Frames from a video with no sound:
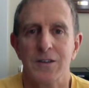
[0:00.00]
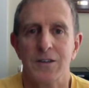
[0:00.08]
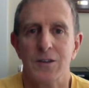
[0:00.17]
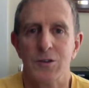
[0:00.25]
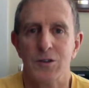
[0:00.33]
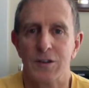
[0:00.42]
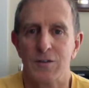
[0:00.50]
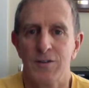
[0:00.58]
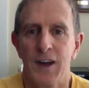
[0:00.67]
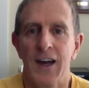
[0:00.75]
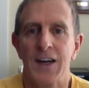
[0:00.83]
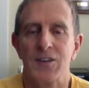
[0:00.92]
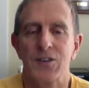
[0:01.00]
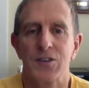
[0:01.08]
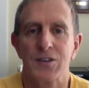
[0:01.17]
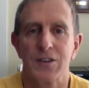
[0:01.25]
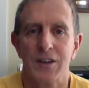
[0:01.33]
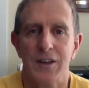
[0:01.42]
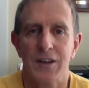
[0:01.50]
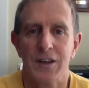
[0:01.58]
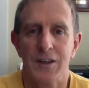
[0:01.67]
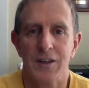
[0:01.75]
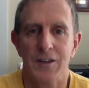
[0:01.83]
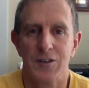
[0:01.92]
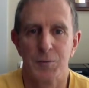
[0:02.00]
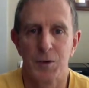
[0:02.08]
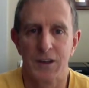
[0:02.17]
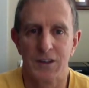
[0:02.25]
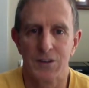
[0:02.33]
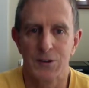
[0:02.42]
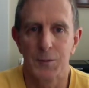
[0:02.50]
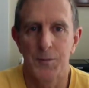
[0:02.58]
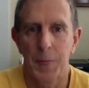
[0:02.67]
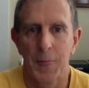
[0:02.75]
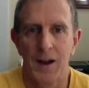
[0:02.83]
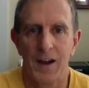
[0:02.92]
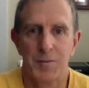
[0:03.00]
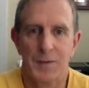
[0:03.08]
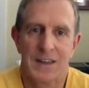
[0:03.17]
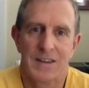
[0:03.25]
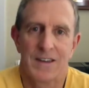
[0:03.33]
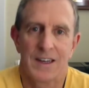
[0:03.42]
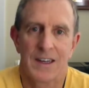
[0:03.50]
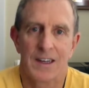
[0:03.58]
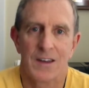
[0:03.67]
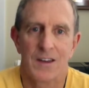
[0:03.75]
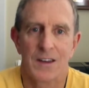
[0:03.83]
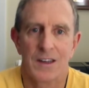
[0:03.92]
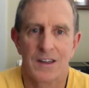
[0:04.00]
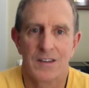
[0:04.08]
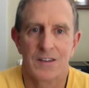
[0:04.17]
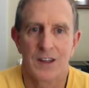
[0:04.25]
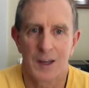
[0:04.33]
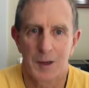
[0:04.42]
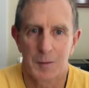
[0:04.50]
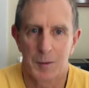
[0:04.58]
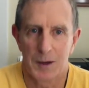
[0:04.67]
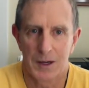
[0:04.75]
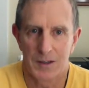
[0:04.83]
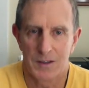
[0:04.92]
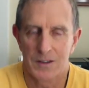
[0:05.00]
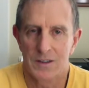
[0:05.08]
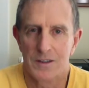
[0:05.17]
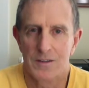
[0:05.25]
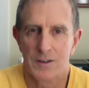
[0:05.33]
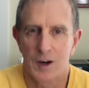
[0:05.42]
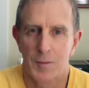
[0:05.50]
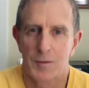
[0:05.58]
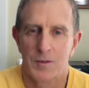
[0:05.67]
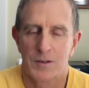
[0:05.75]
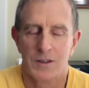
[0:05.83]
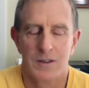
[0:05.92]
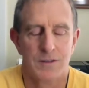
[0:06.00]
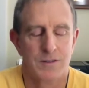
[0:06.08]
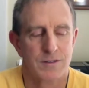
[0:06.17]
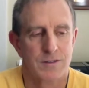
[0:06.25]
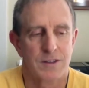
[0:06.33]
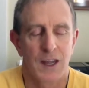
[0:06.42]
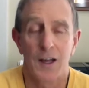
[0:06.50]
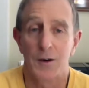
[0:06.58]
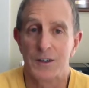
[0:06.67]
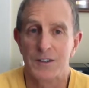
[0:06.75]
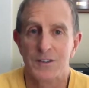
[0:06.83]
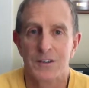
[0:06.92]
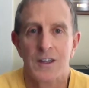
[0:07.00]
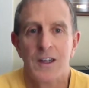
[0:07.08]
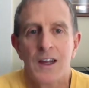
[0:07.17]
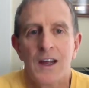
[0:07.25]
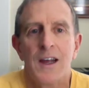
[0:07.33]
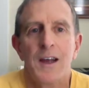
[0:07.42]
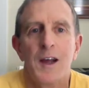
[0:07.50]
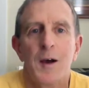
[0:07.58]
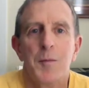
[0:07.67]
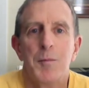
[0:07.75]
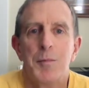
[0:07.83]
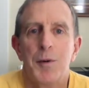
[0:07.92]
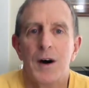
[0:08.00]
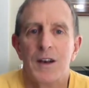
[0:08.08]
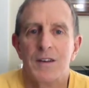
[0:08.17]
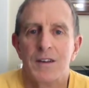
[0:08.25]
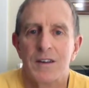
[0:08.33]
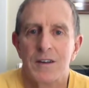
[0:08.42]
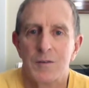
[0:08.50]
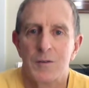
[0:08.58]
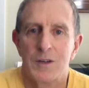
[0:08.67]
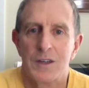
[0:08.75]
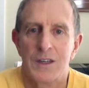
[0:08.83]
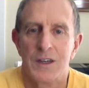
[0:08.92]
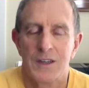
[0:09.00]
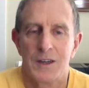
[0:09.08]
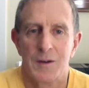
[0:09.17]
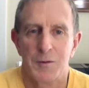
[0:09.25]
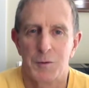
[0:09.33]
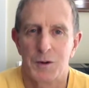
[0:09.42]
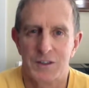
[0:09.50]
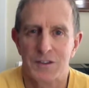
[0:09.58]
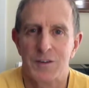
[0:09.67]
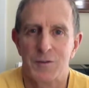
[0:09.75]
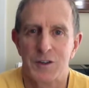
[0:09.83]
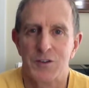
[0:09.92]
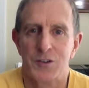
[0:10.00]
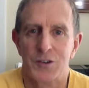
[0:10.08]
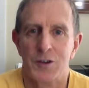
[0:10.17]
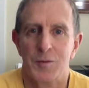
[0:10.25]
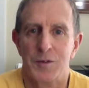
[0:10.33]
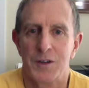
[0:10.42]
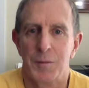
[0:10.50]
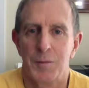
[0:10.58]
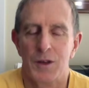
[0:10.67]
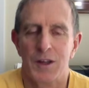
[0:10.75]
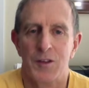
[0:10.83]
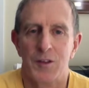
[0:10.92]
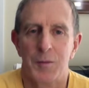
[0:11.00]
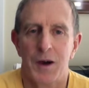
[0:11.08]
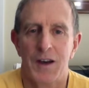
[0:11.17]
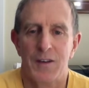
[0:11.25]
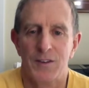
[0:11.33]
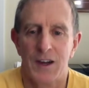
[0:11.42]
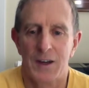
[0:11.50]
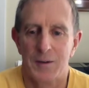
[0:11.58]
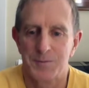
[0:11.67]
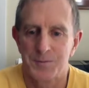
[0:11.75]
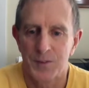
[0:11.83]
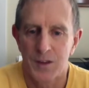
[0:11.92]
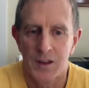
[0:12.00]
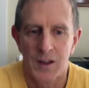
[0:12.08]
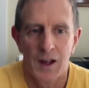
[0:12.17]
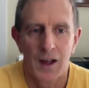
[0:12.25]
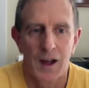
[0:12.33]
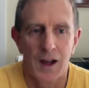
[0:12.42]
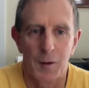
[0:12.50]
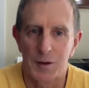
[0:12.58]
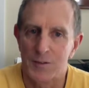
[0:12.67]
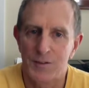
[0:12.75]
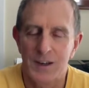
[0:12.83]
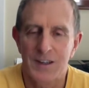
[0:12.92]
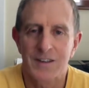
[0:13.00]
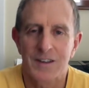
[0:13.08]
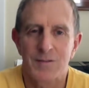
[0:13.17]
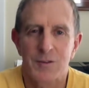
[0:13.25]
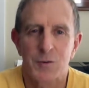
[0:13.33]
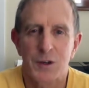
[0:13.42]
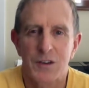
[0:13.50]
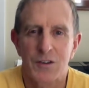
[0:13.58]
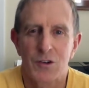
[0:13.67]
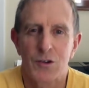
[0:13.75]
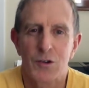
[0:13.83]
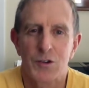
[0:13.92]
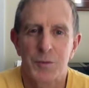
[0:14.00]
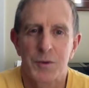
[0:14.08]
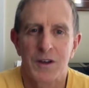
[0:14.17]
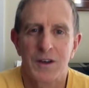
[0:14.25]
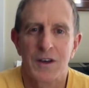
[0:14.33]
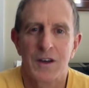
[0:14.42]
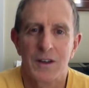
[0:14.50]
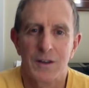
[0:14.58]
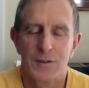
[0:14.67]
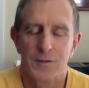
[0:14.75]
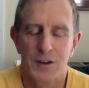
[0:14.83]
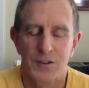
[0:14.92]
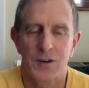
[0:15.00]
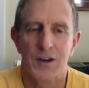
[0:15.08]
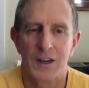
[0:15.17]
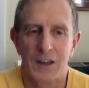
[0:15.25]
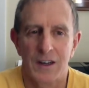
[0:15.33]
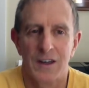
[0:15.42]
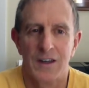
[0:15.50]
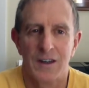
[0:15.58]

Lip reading: using fats in its place. I've maintained the same amount of calories, but we want to see if we can still manipulate the body fat. I'll confess, after week 2, it's been a little frustrating.